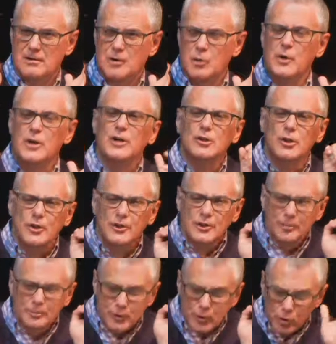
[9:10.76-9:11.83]
We can learn
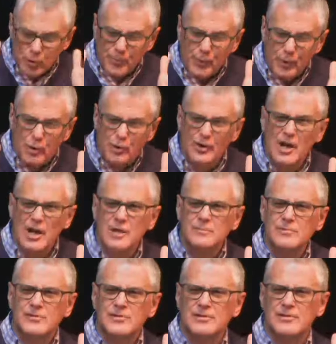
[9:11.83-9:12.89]
computer
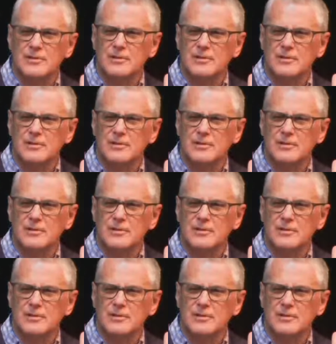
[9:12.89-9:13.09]
programs.